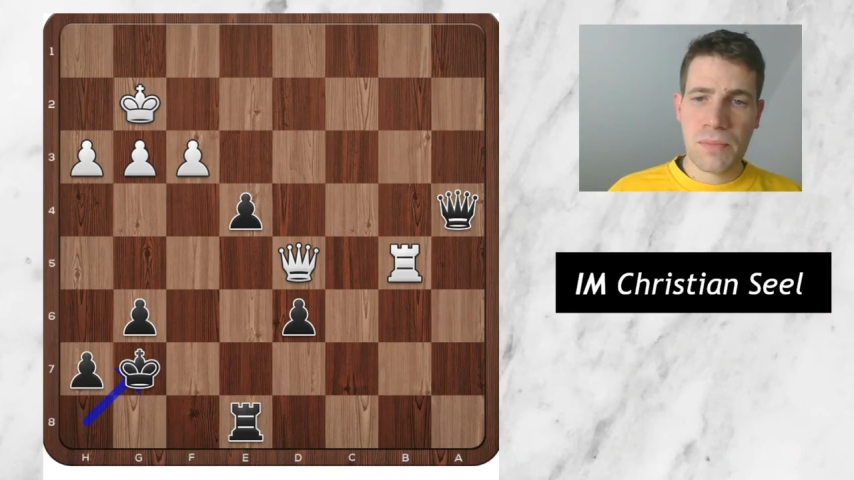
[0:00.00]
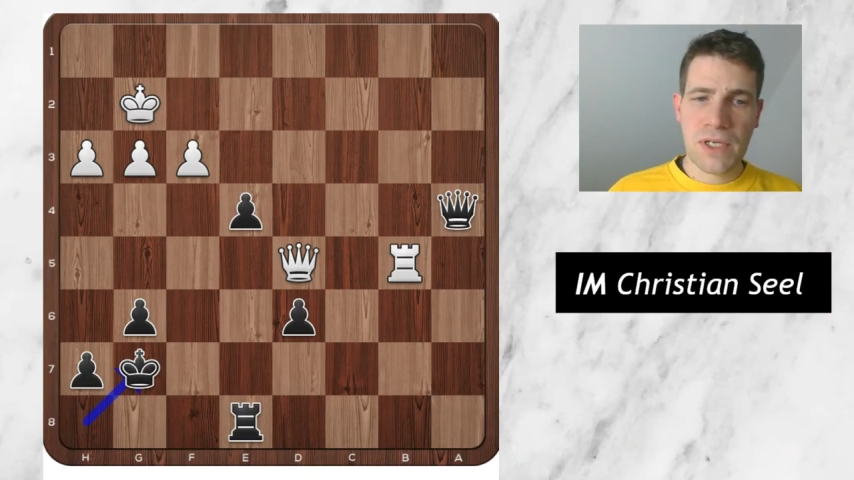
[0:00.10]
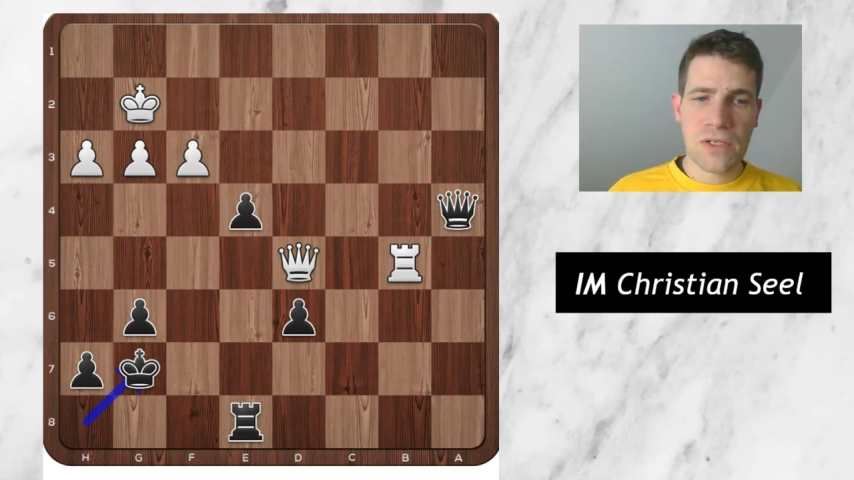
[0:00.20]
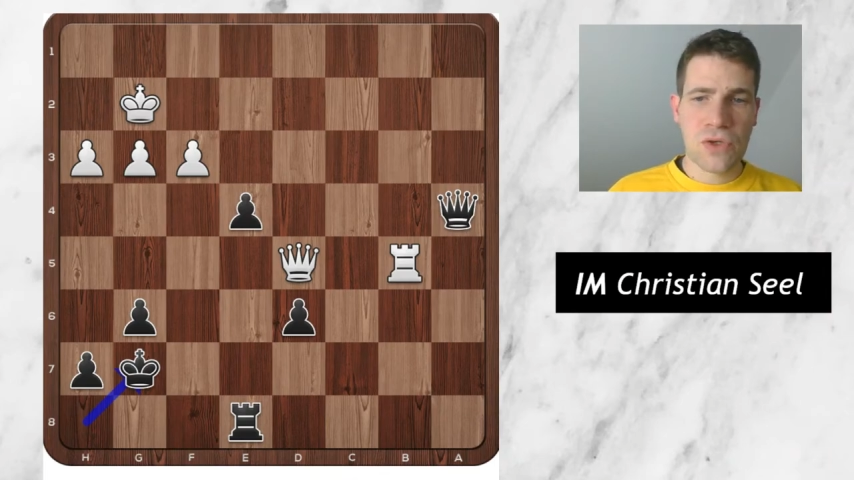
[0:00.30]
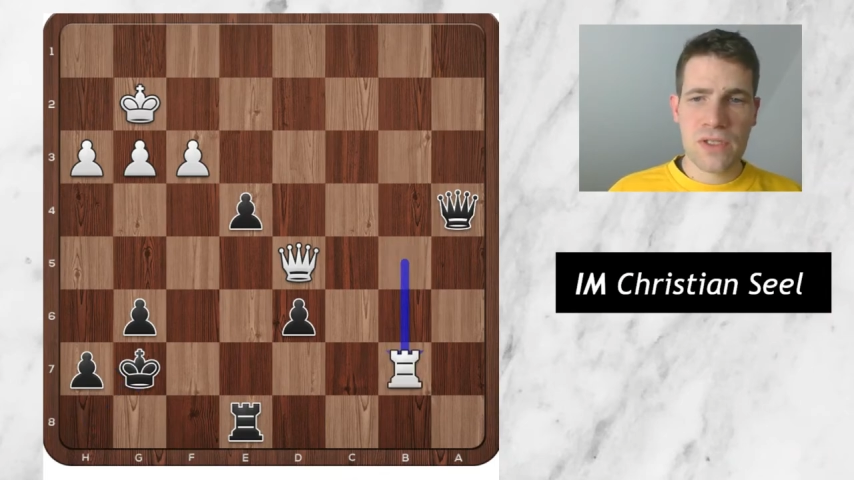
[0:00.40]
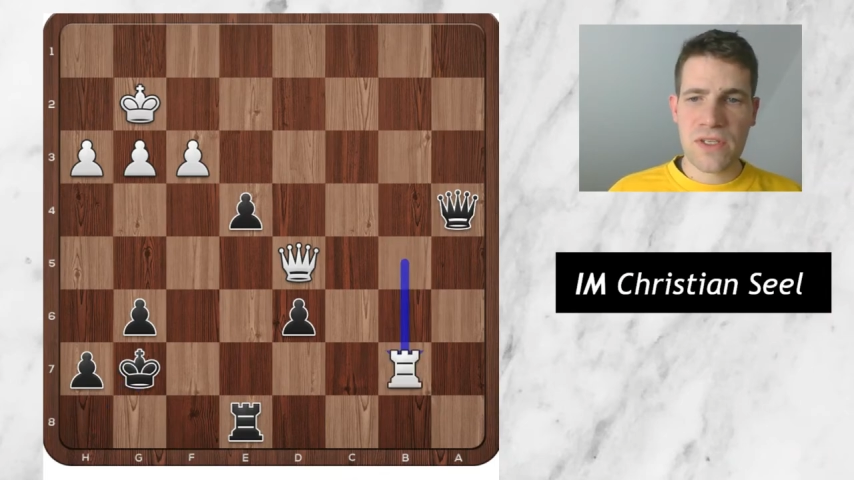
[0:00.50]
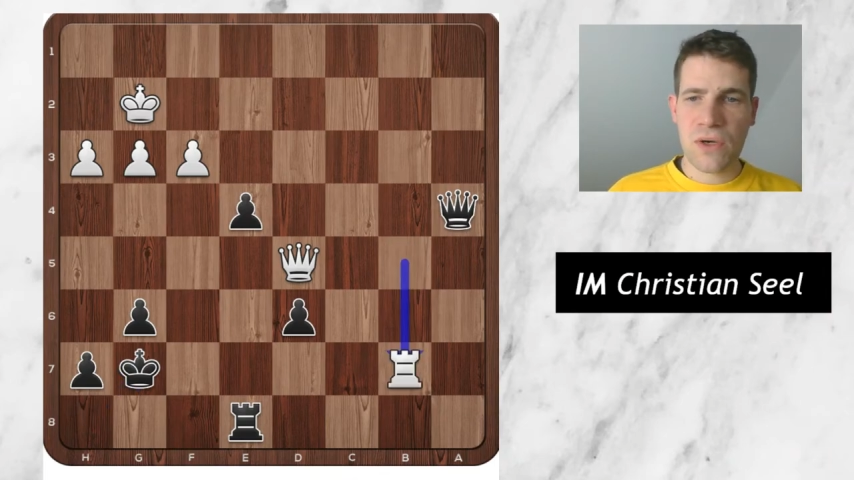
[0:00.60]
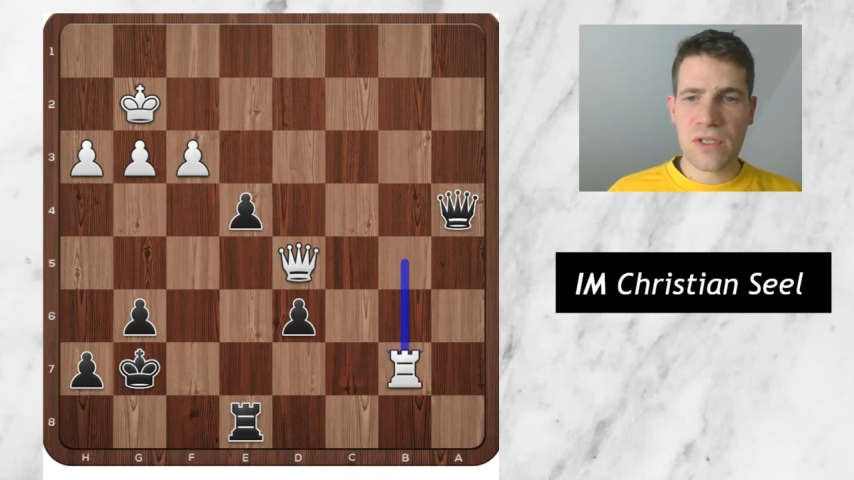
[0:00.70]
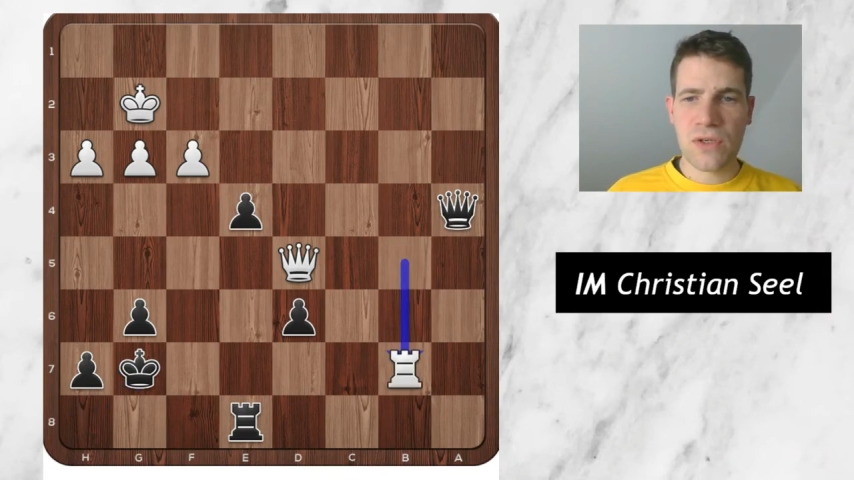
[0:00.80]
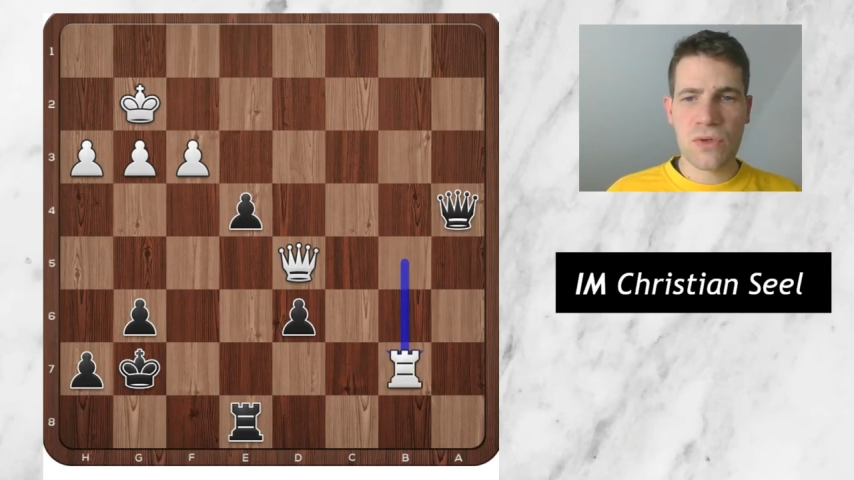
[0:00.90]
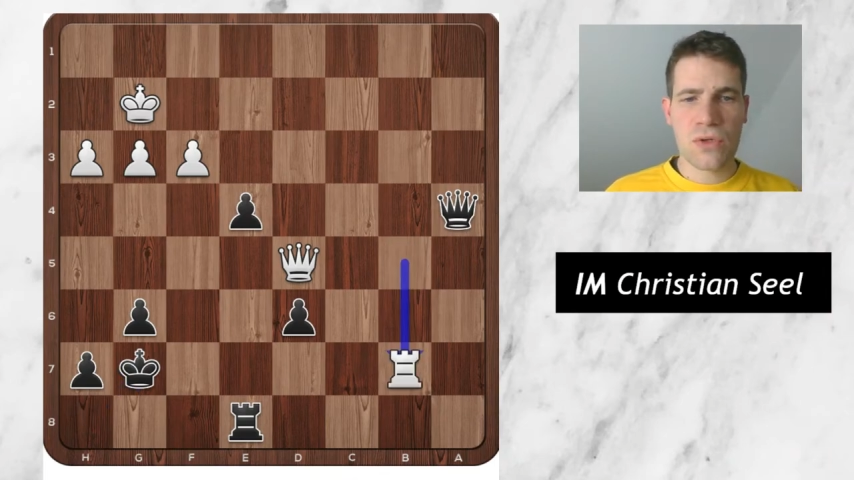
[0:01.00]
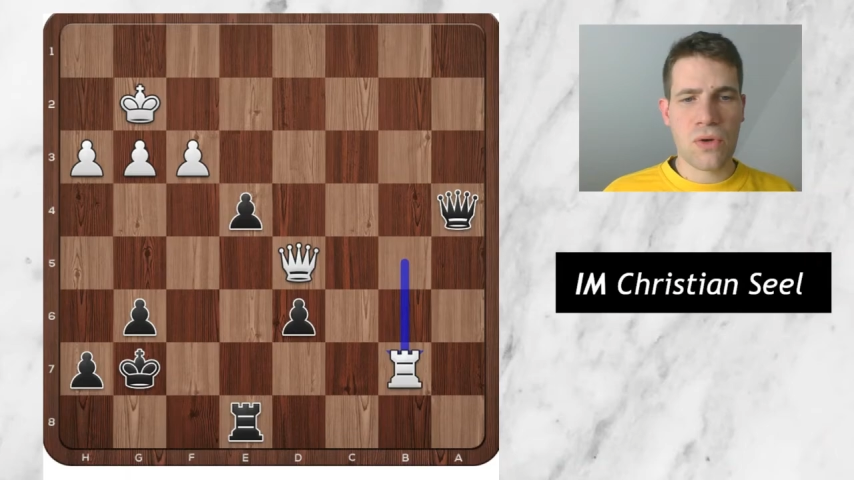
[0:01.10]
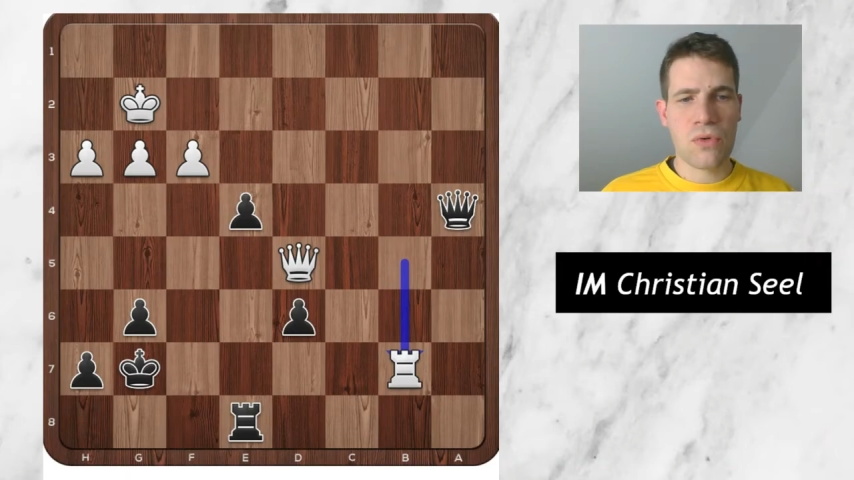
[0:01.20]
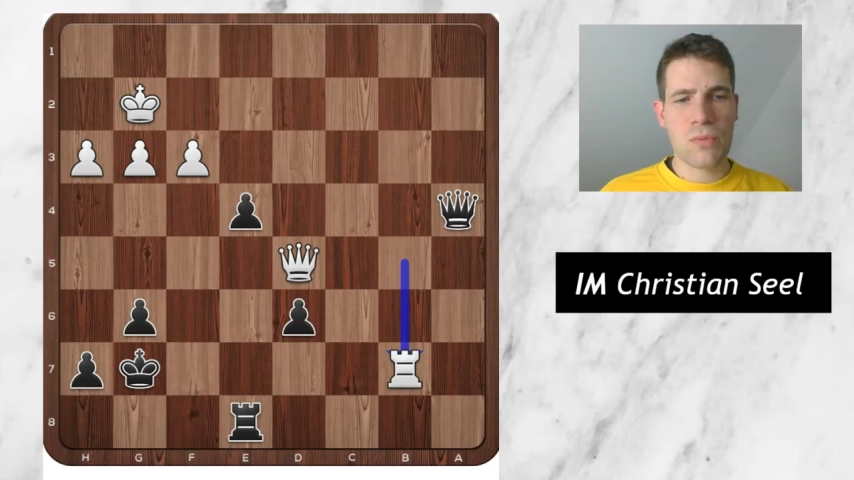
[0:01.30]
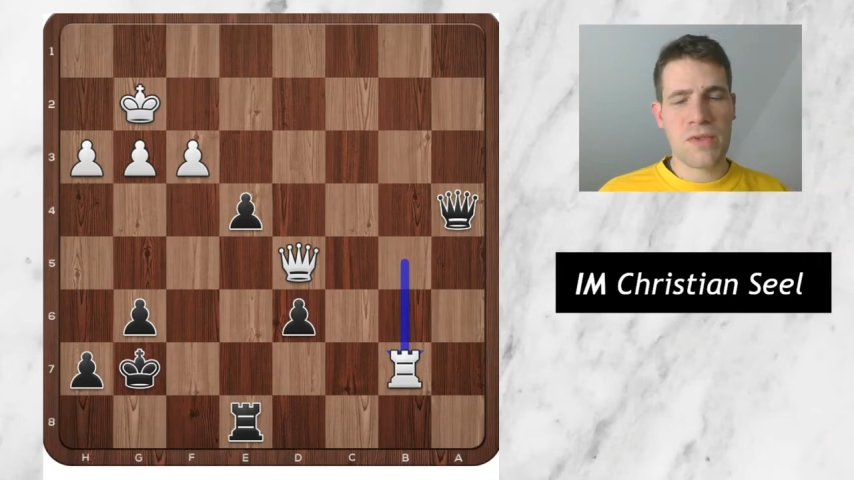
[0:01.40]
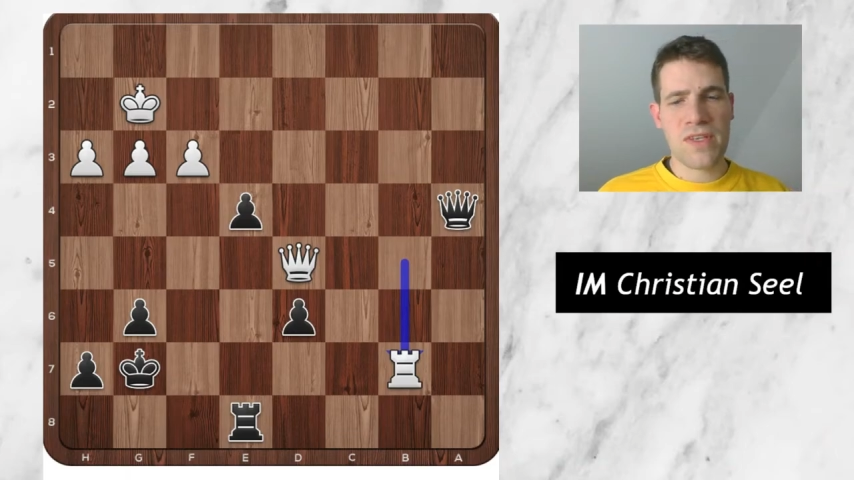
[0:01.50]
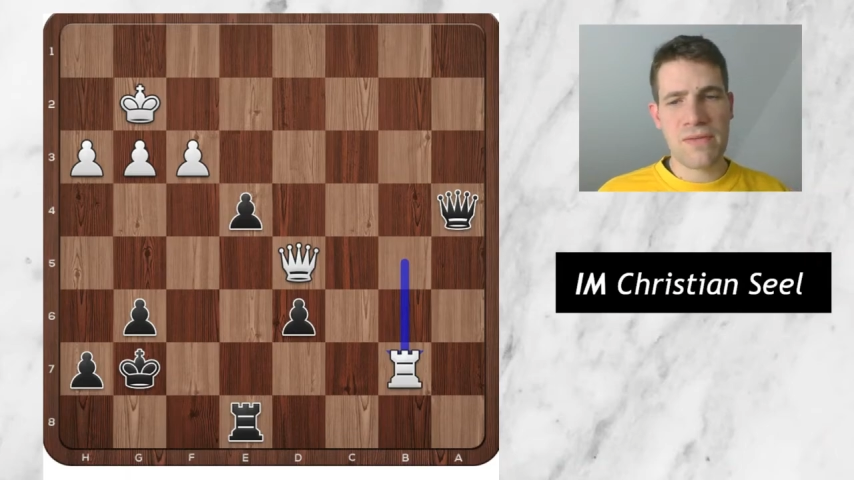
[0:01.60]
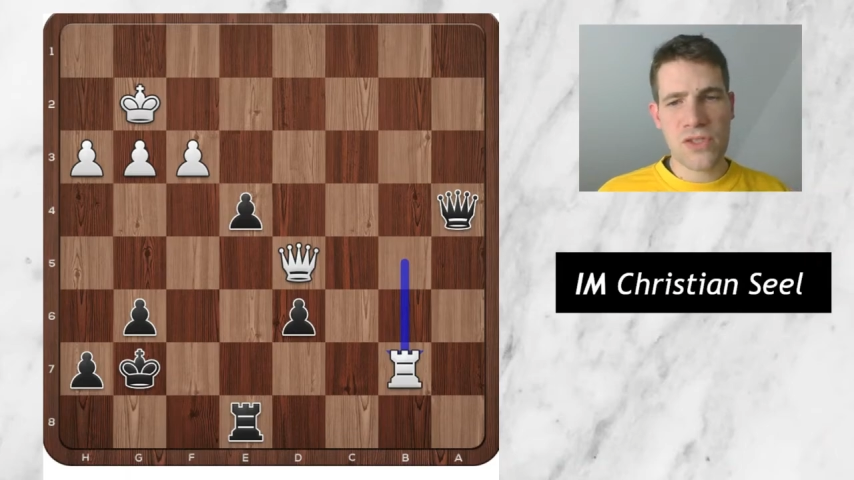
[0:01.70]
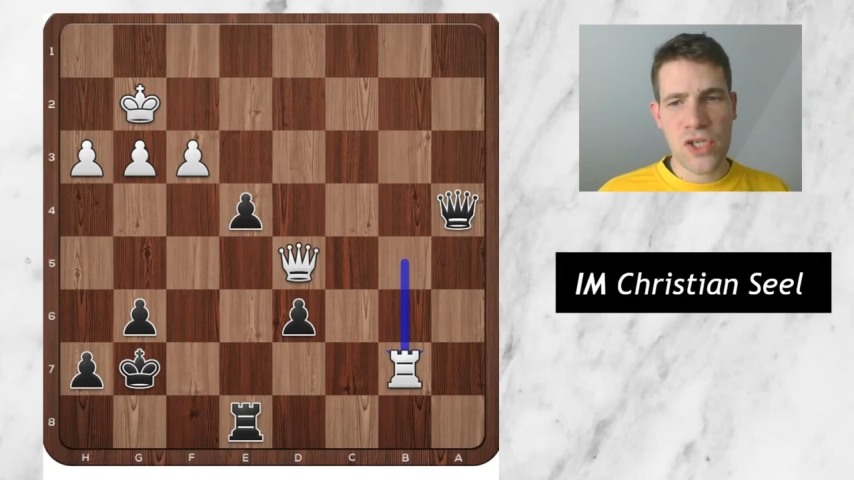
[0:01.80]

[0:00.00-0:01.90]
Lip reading: But it turns out he could go rook b7